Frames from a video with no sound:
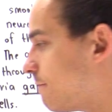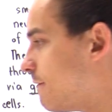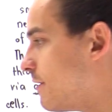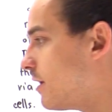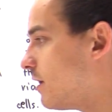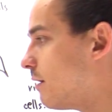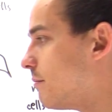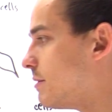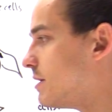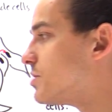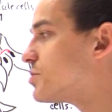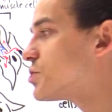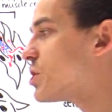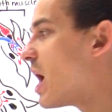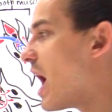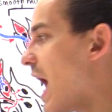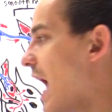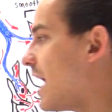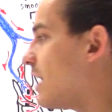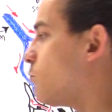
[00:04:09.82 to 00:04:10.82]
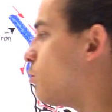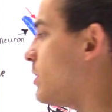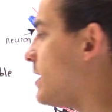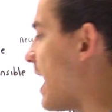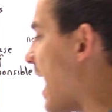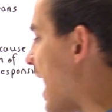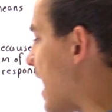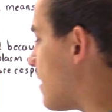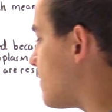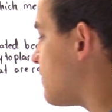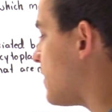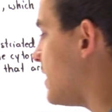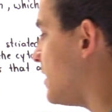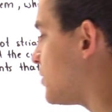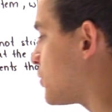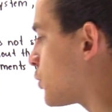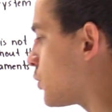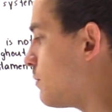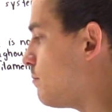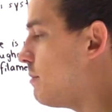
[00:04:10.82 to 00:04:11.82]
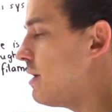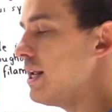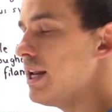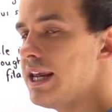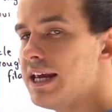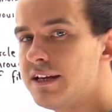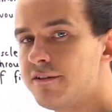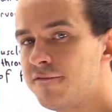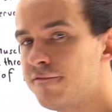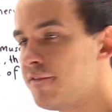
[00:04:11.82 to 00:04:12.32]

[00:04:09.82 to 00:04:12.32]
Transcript: filaments, and we have intermediate